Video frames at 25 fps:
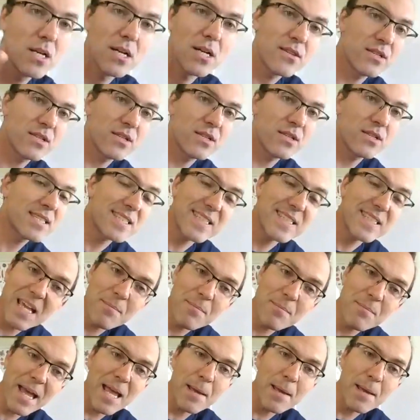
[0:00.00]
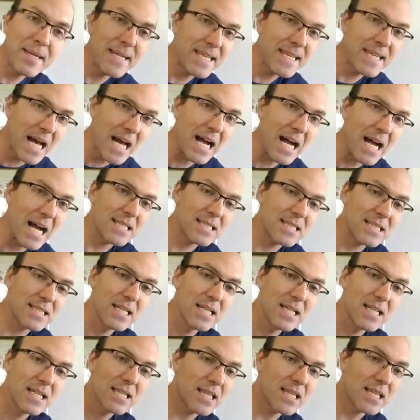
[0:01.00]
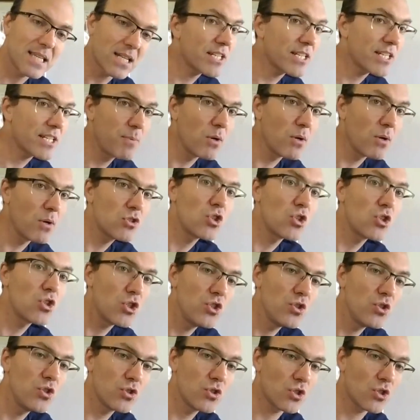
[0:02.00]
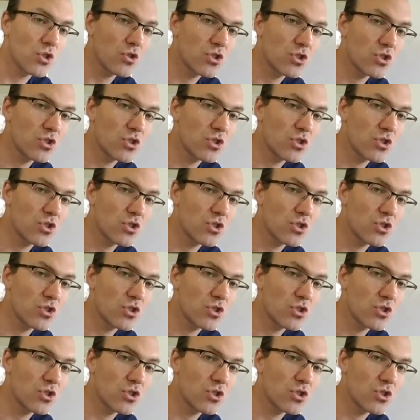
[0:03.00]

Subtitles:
the same APIs that are exposed to users.